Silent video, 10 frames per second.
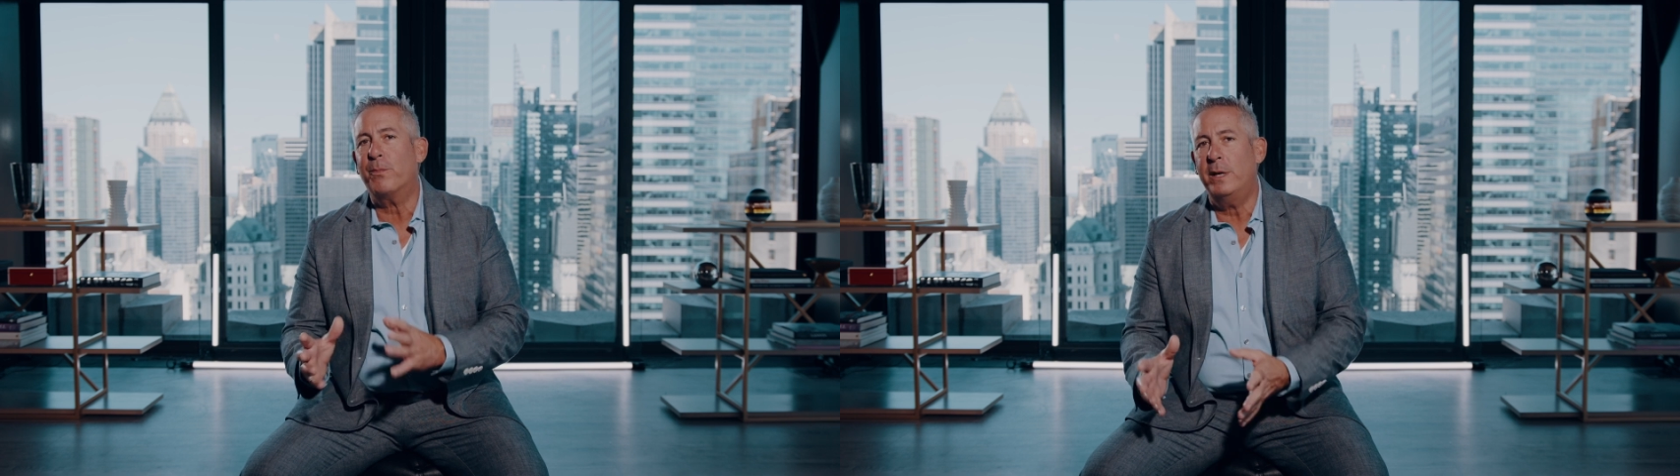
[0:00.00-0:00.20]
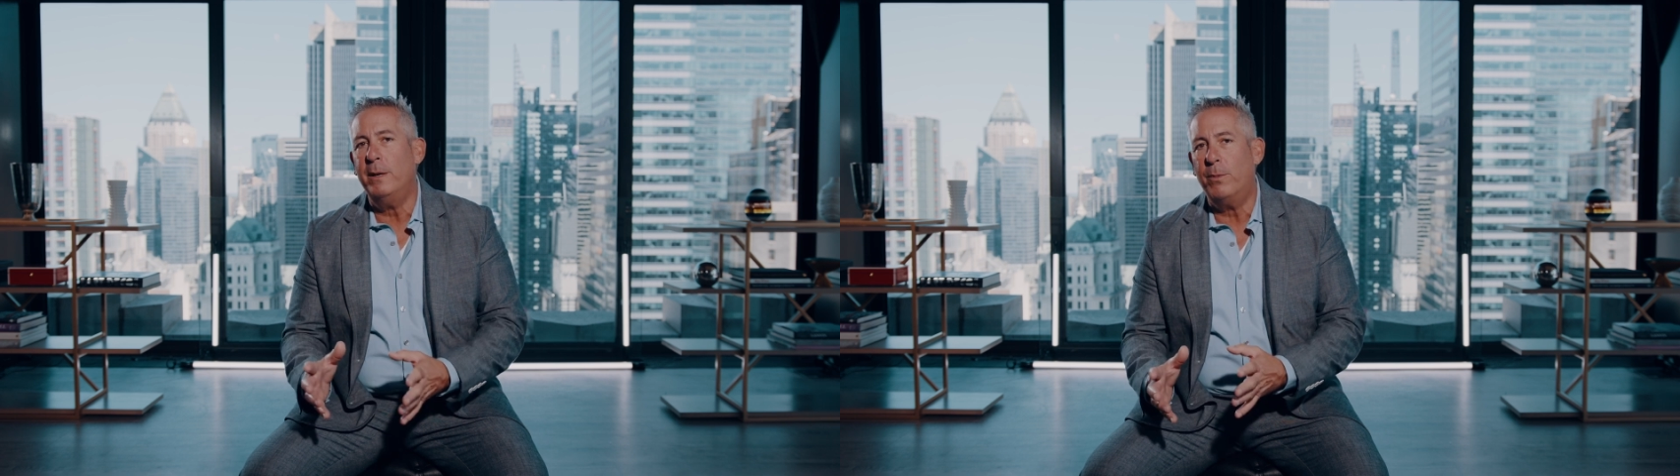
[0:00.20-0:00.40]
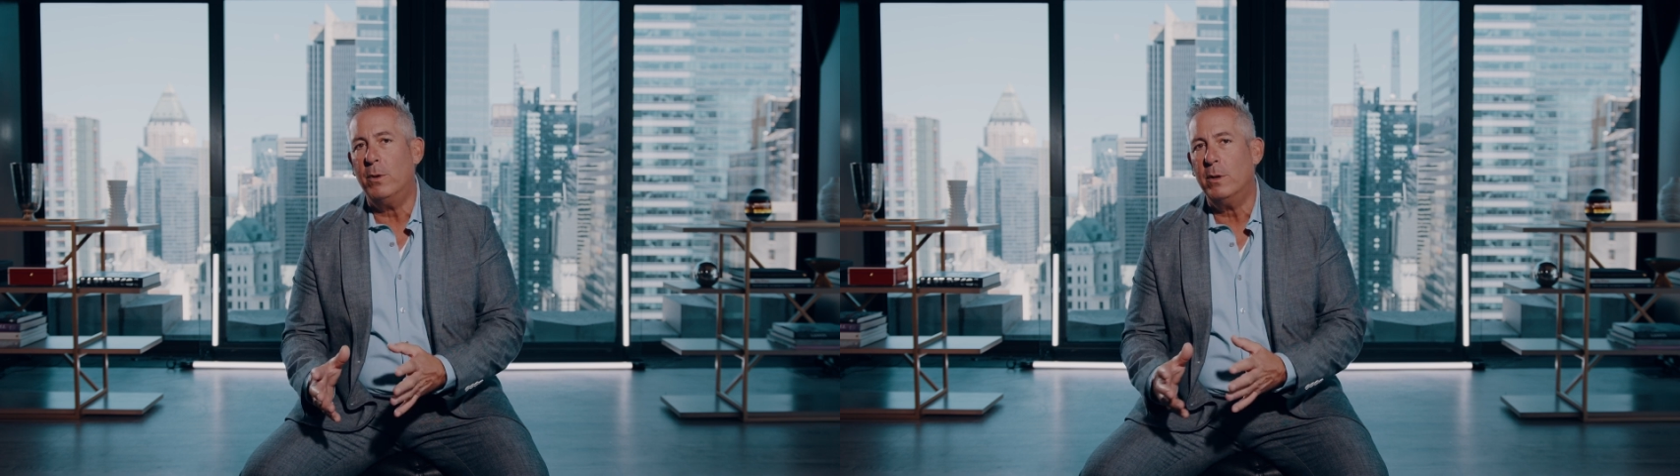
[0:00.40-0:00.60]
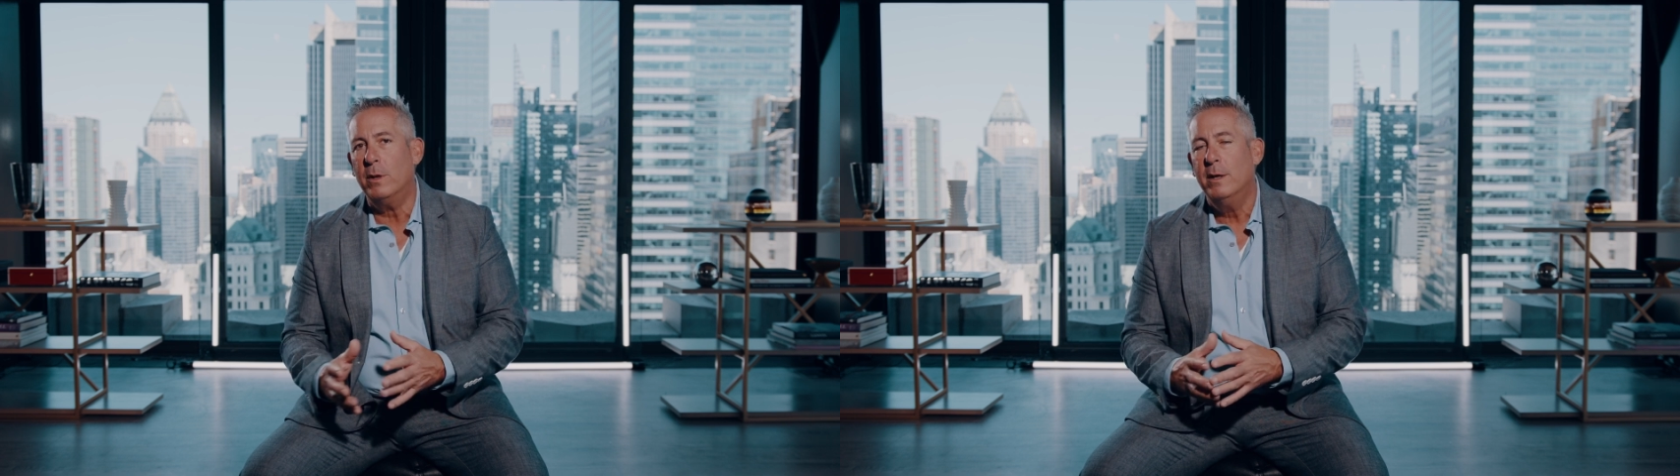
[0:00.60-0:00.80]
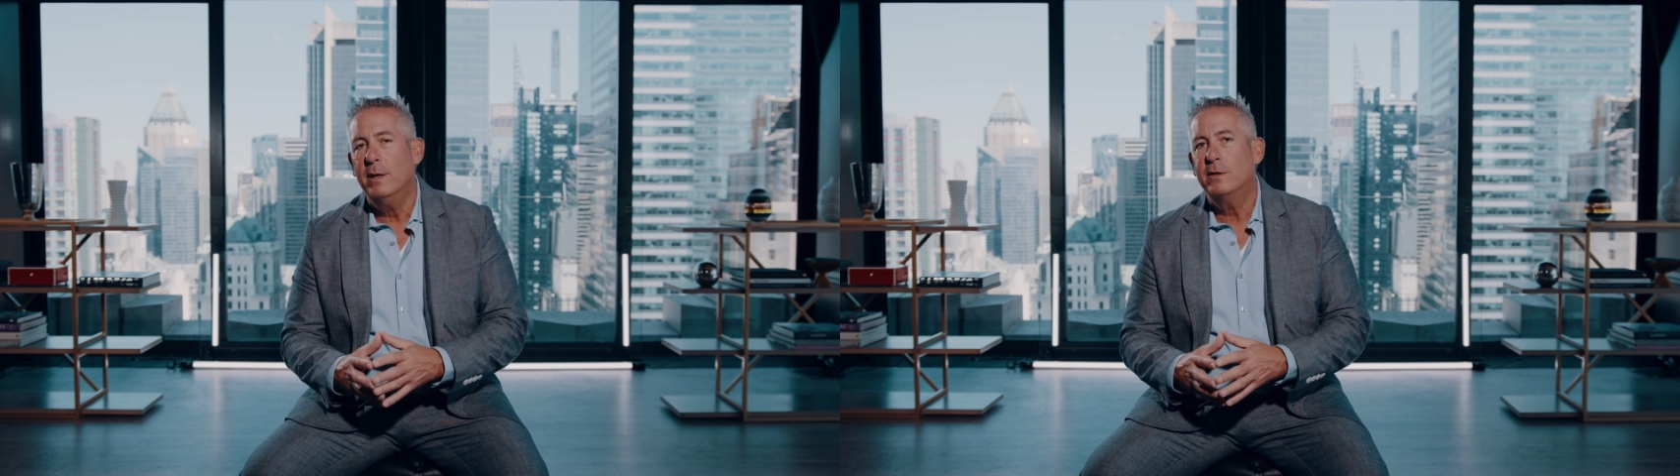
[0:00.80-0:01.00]
people
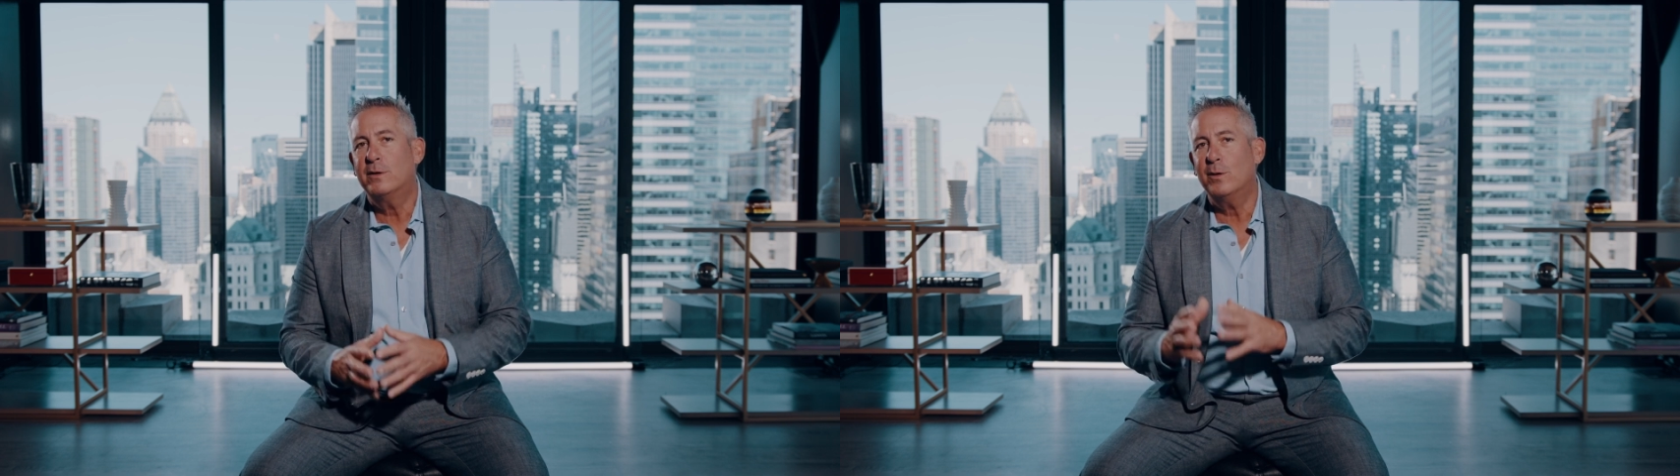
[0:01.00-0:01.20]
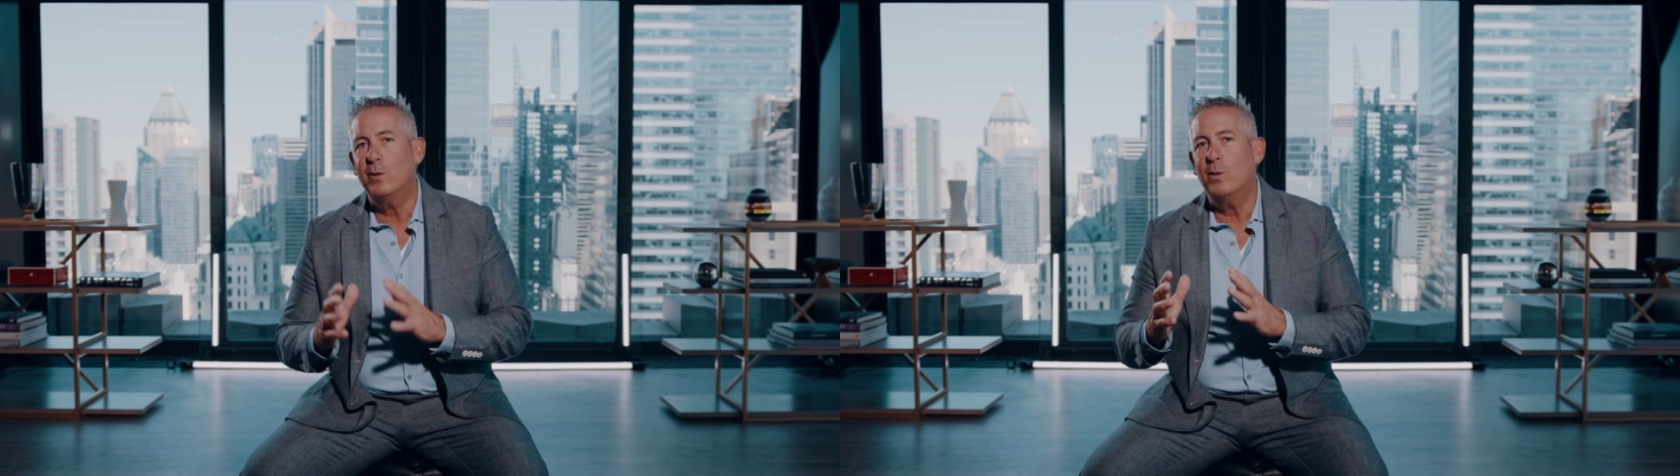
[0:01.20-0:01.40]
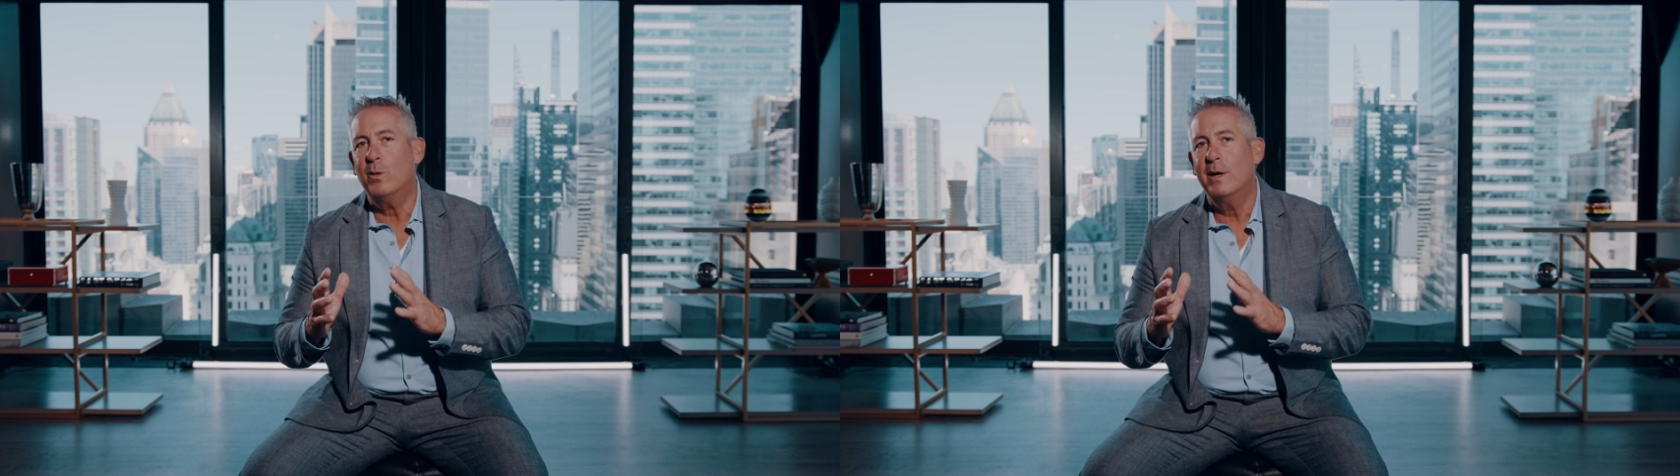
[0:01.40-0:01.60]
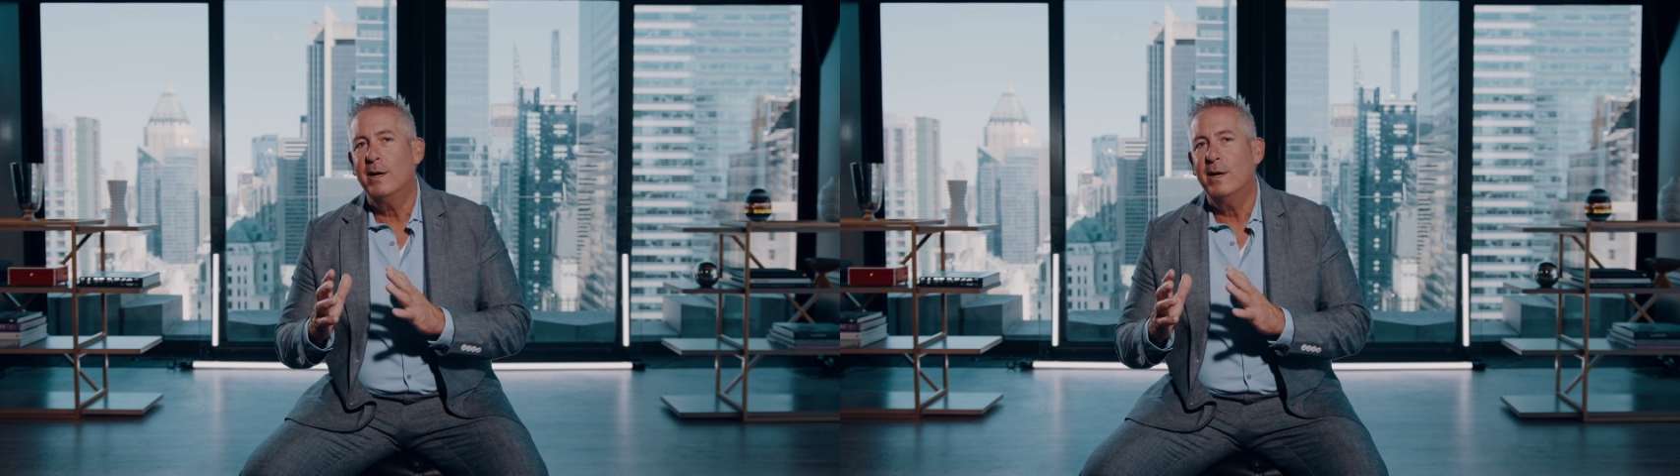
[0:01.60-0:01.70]
to